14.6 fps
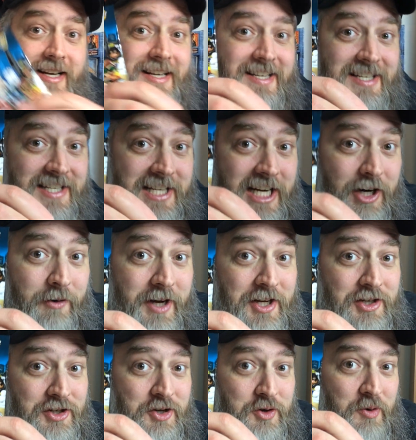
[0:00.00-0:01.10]

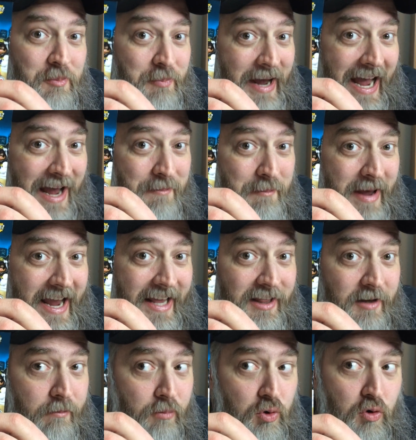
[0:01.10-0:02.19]
Series 2 Batman
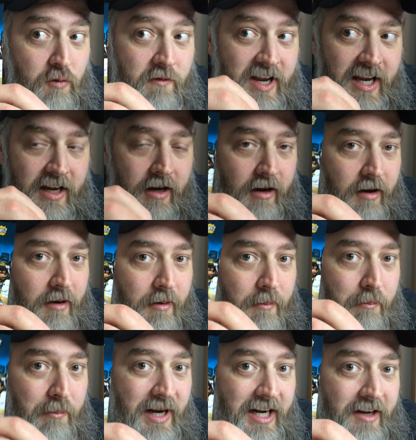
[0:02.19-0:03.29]
the Movie
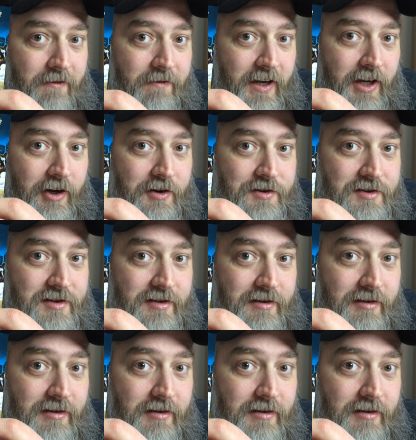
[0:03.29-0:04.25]
minifigures.